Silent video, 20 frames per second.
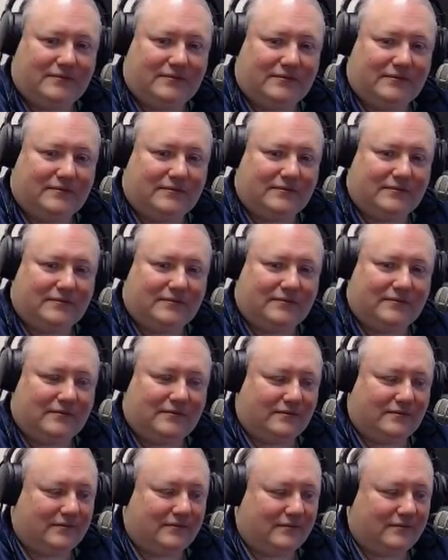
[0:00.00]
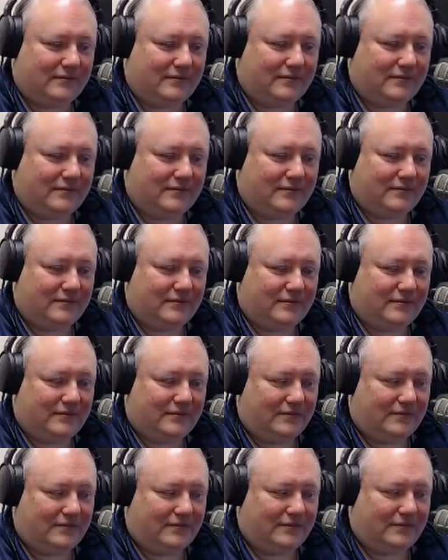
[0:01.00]

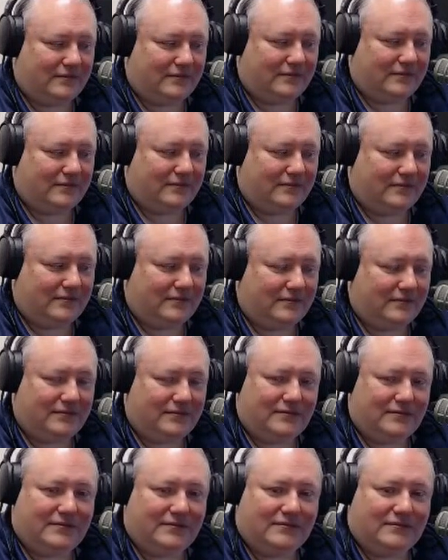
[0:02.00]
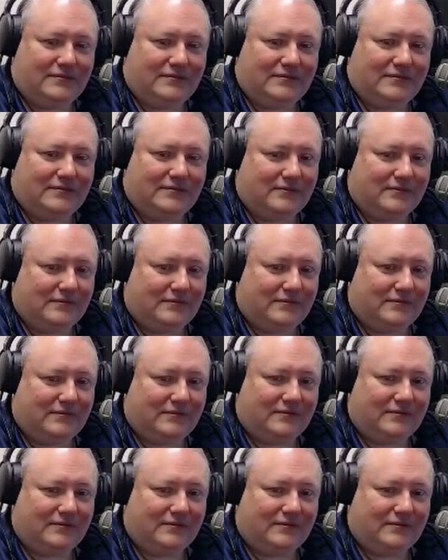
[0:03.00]
This person isn't speaking.